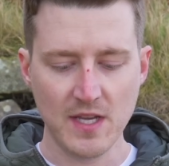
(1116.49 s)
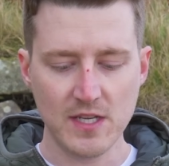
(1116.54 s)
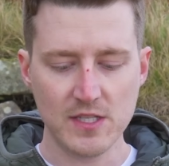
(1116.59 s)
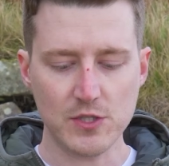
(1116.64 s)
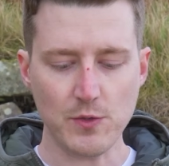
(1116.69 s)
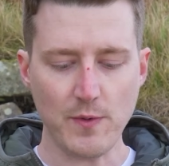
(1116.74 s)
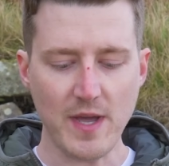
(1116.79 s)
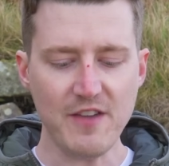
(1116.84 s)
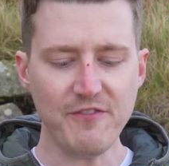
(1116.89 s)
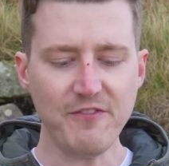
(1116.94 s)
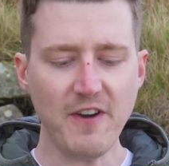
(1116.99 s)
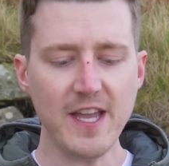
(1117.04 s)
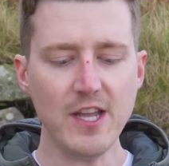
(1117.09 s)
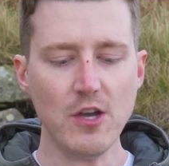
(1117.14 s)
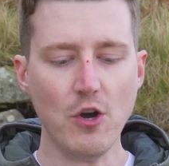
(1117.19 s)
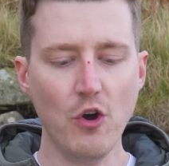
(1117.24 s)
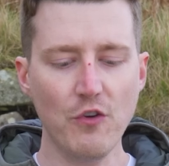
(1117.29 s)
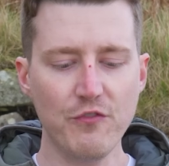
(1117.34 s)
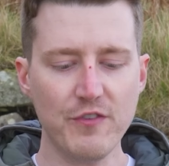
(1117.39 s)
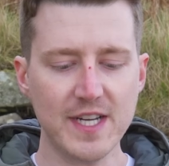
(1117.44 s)
So if I
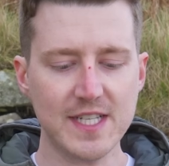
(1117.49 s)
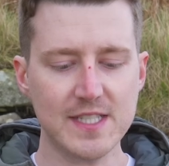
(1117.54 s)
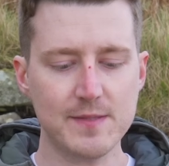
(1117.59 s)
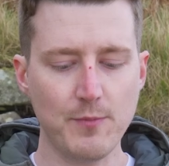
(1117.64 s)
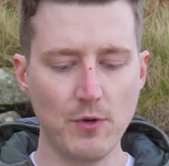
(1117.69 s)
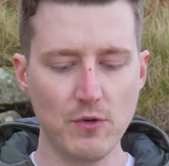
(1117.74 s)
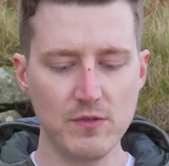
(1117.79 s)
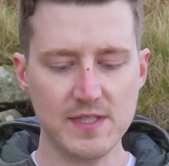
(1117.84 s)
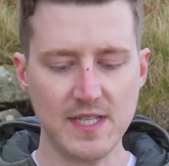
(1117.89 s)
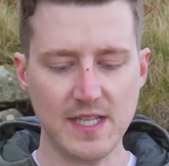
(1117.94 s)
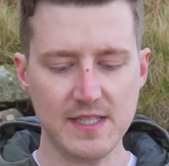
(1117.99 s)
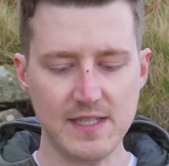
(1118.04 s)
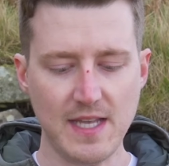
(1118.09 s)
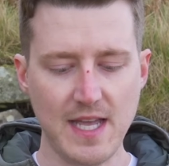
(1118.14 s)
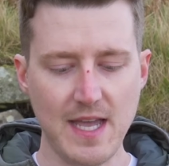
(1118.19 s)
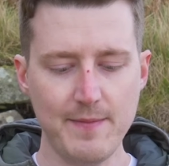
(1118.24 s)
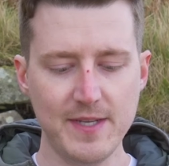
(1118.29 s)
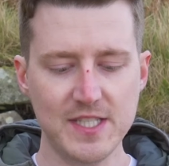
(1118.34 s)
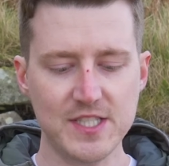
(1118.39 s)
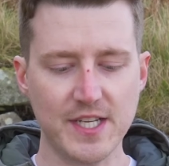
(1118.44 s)
overexpose this
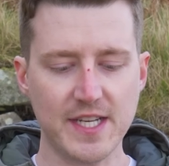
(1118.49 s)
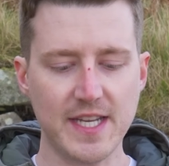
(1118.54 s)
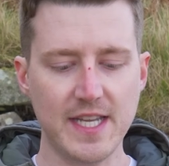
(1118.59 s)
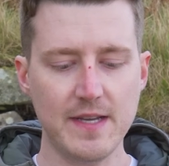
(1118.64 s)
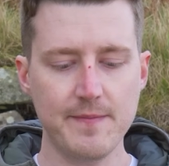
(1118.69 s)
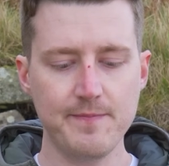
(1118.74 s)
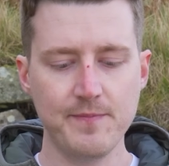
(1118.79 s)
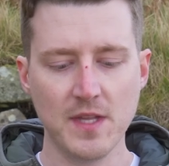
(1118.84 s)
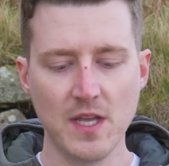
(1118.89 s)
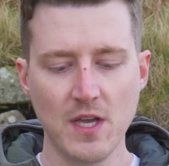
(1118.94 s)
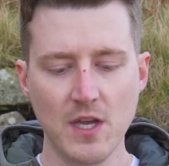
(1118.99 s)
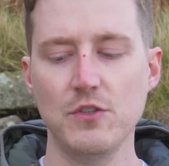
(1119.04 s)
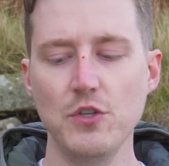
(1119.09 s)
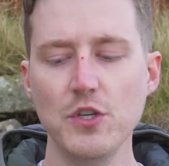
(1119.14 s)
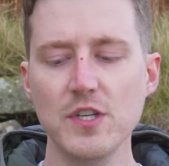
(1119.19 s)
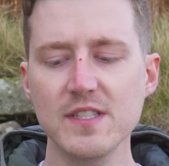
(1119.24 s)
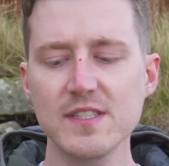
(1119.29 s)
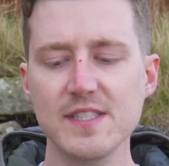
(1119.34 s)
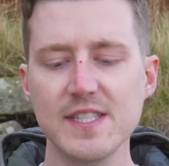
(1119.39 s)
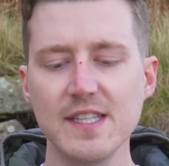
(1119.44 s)
image again, you
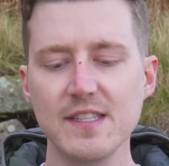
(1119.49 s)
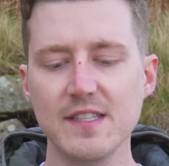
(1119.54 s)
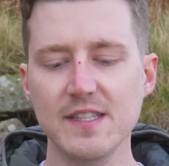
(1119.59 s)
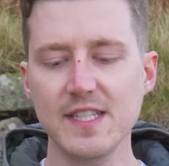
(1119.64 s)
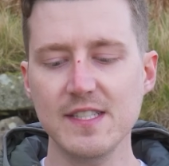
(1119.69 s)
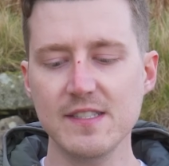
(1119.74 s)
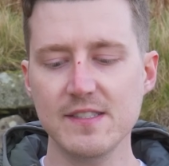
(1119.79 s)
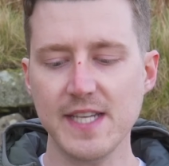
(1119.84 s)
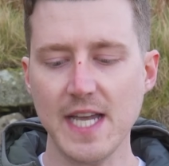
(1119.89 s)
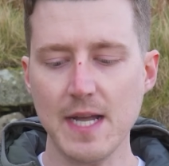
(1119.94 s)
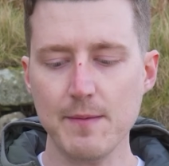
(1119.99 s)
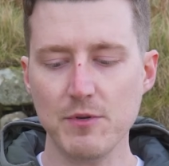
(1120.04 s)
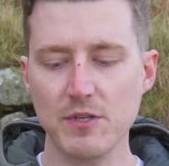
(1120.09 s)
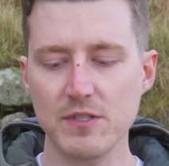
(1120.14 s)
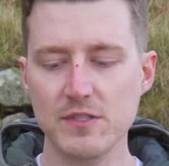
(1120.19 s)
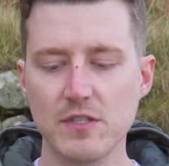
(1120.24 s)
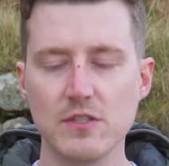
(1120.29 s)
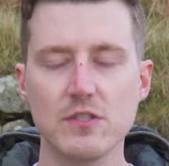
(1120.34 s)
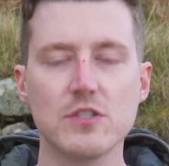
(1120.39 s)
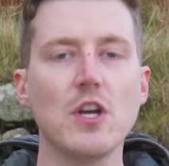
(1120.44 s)
can see that these
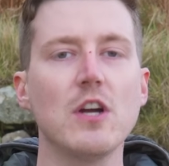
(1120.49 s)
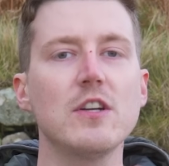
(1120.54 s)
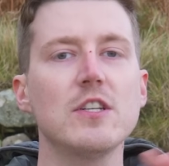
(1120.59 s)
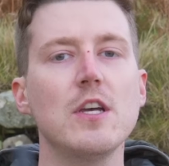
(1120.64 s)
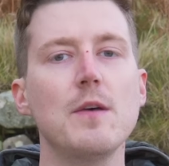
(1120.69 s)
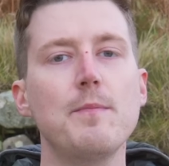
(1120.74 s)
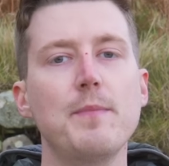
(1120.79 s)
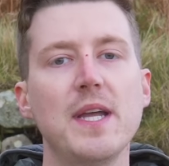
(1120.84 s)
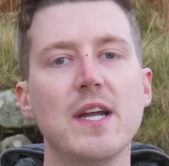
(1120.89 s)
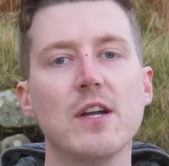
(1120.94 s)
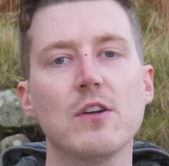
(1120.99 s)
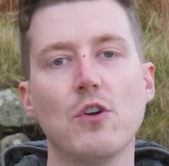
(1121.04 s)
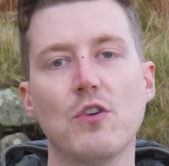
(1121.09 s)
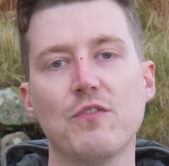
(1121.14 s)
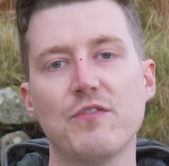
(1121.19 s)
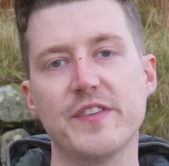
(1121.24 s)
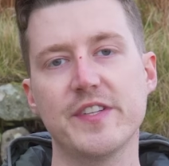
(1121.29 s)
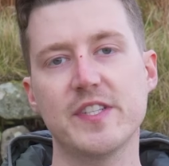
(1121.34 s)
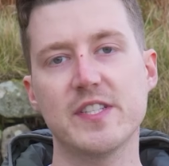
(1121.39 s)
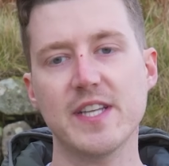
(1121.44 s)
zebras start to appear
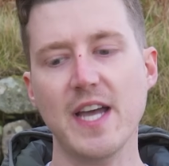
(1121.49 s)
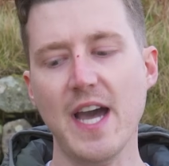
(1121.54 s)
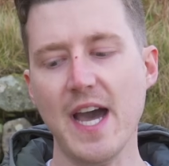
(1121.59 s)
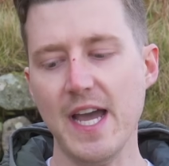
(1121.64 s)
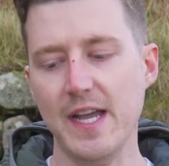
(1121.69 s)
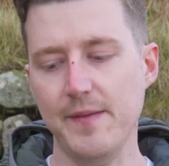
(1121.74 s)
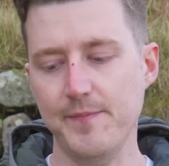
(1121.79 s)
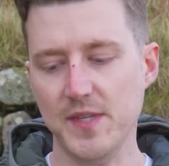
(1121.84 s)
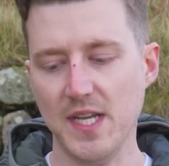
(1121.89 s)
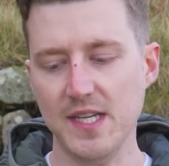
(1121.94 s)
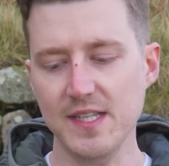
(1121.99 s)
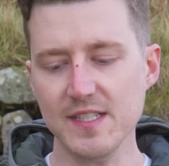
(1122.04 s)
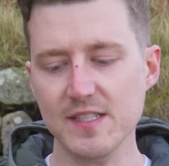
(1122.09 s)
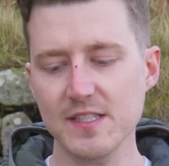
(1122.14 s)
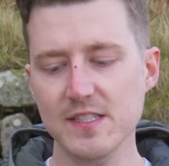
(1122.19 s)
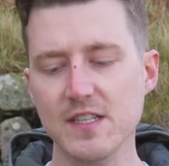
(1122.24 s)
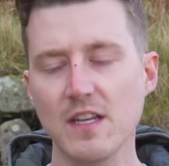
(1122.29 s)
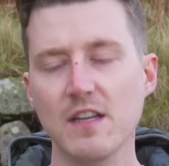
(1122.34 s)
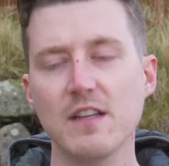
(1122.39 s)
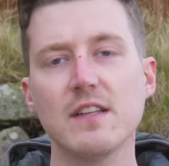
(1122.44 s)
over the sky. And this
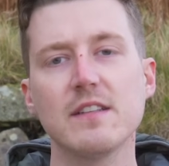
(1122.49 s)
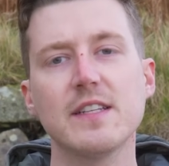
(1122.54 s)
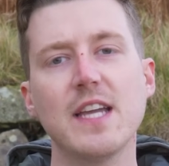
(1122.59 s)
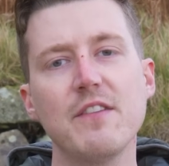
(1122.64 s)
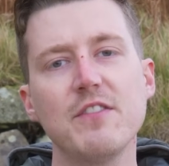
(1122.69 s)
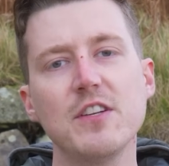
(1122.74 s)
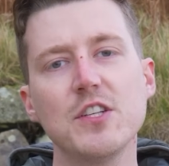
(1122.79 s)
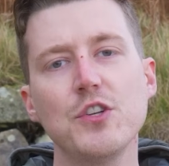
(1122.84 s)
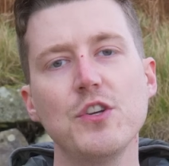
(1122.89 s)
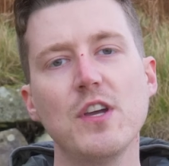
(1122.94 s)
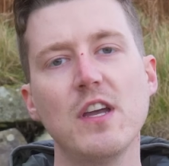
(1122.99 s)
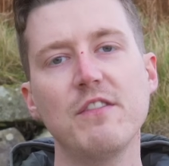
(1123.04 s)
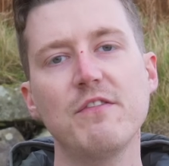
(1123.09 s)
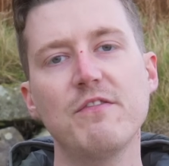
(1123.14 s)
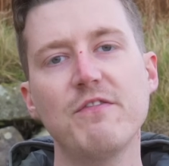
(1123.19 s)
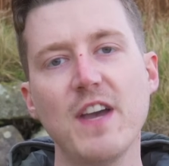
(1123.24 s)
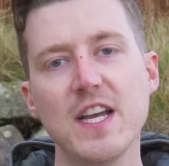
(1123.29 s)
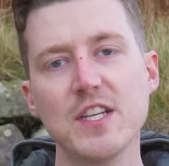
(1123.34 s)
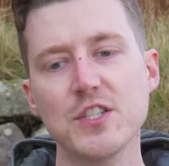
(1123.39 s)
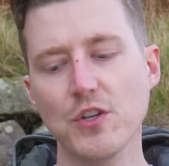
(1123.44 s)
is giving you a
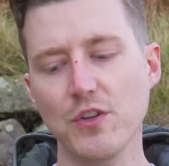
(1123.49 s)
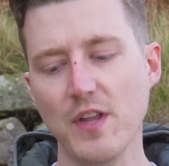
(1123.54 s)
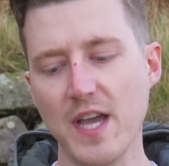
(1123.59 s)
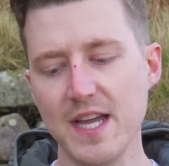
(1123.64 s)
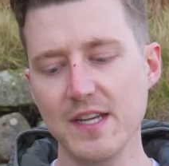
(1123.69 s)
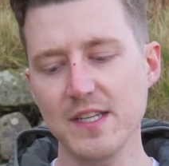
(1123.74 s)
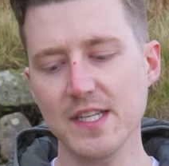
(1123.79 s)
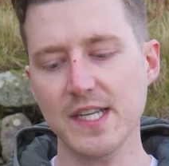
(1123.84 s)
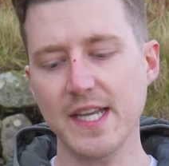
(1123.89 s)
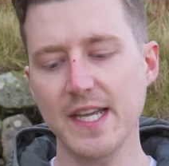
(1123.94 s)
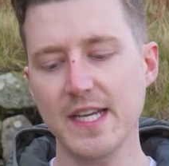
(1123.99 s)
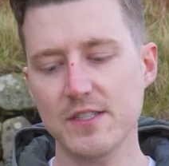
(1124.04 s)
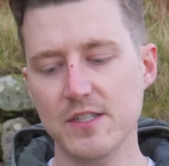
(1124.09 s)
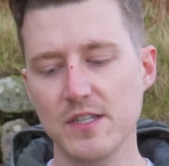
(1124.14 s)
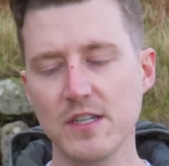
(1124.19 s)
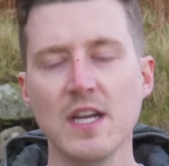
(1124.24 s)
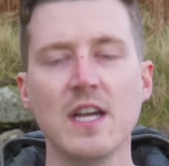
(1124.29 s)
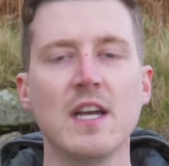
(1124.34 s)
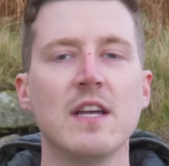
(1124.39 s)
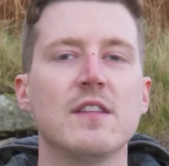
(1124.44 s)
visual
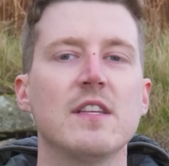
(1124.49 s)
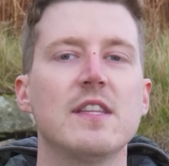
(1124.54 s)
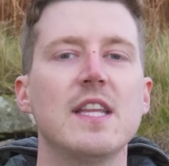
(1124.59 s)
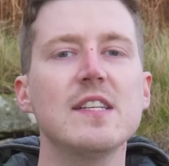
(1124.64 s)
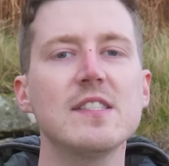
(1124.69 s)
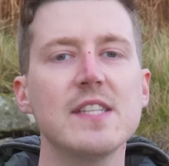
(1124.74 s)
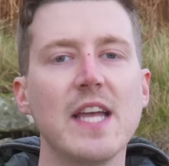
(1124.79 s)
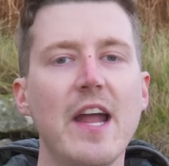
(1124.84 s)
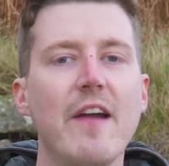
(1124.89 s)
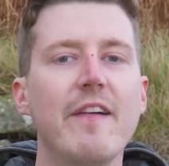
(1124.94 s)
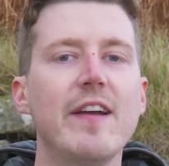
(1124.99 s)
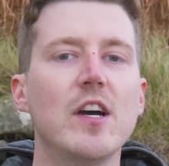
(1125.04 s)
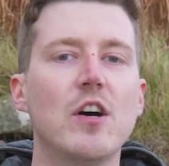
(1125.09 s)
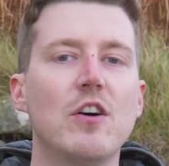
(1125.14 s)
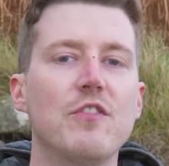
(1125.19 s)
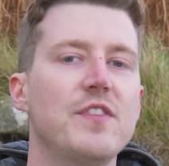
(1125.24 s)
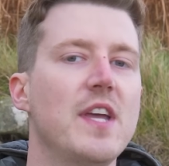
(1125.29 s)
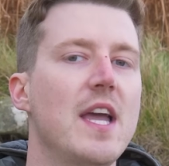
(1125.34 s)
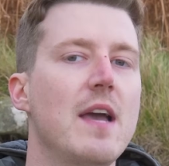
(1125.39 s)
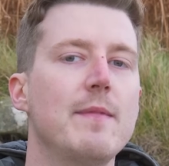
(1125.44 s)
indicator that this area
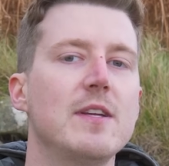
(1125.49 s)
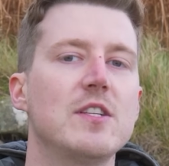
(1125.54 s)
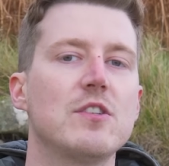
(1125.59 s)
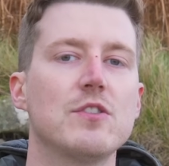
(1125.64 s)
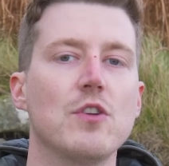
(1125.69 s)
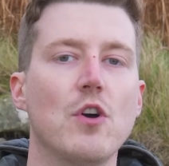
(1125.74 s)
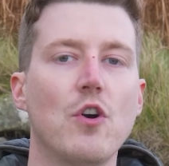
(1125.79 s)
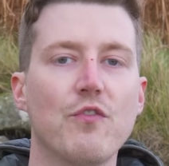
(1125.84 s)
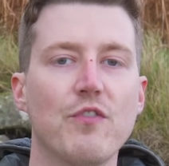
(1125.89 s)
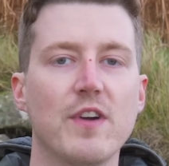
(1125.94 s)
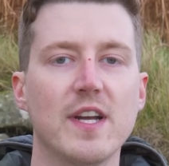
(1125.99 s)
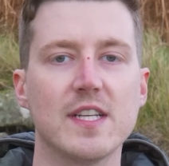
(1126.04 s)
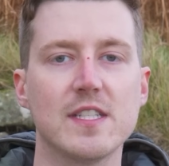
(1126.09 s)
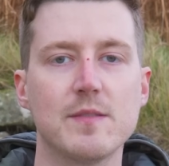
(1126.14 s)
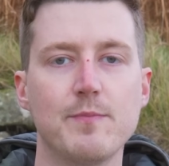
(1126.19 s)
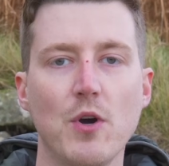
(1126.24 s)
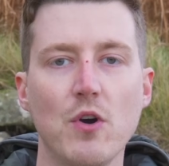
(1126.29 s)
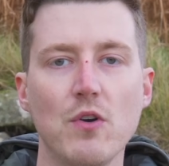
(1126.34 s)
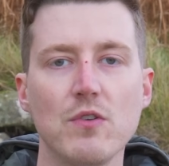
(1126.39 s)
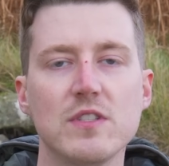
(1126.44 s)
of the image is
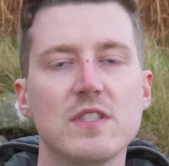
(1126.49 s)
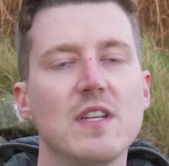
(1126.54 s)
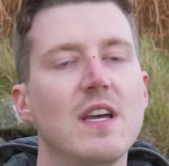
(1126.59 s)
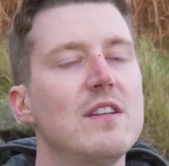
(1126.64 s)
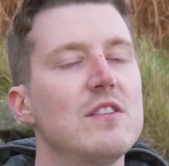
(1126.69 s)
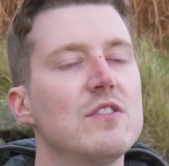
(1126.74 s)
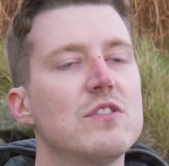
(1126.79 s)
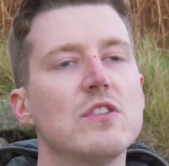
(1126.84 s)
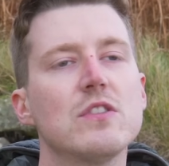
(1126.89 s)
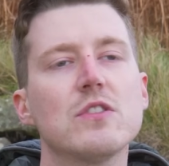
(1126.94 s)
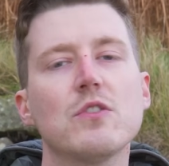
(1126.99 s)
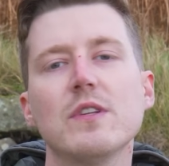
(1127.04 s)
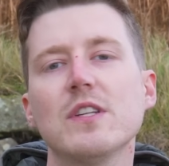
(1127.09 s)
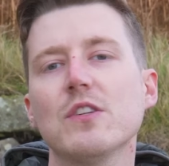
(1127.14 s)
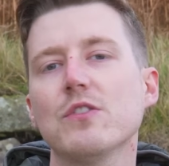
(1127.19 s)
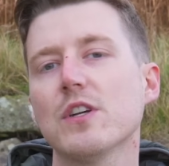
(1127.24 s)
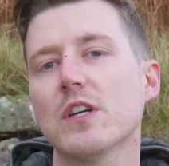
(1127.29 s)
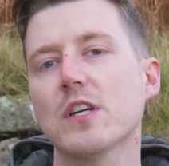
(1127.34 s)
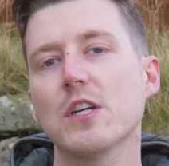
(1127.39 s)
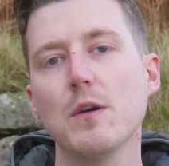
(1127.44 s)
overexposed and it's just going to
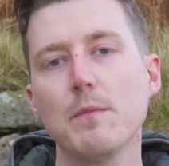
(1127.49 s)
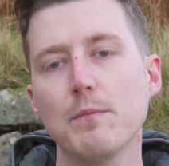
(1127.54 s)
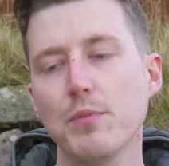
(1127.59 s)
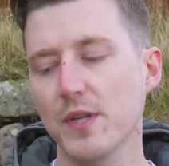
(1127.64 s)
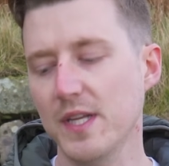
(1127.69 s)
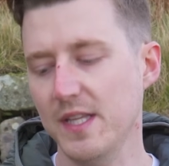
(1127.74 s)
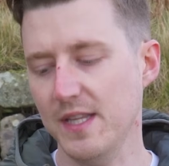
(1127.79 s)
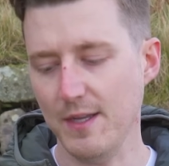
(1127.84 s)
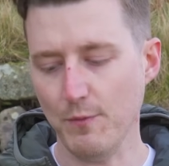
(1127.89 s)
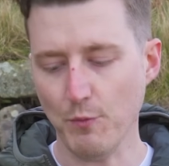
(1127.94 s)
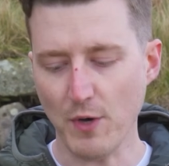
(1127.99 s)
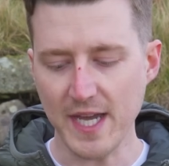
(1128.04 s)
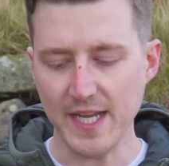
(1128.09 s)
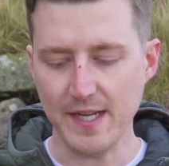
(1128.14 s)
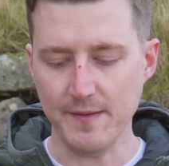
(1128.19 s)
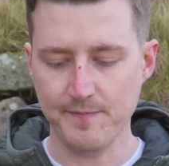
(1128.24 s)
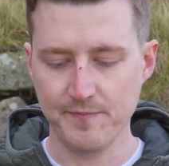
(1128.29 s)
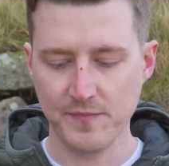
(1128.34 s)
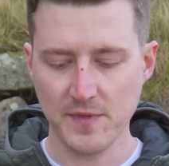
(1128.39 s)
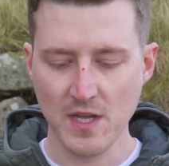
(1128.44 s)
look completely white.